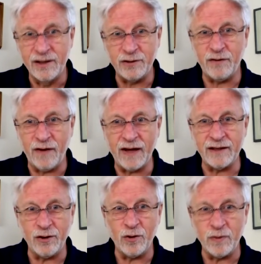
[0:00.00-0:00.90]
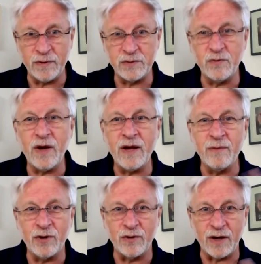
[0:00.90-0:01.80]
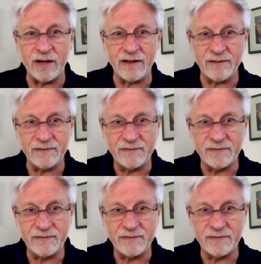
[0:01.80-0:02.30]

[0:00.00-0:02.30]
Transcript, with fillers: To fat, it opens way more readily.